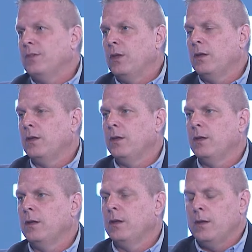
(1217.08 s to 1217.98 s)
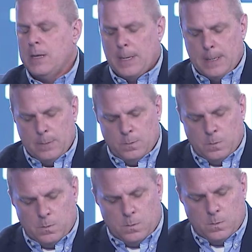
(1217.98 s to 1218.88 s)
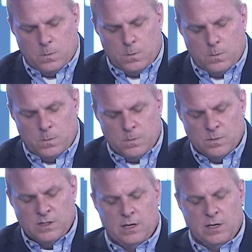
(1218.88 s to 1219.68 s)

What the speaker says: Nobody speaks.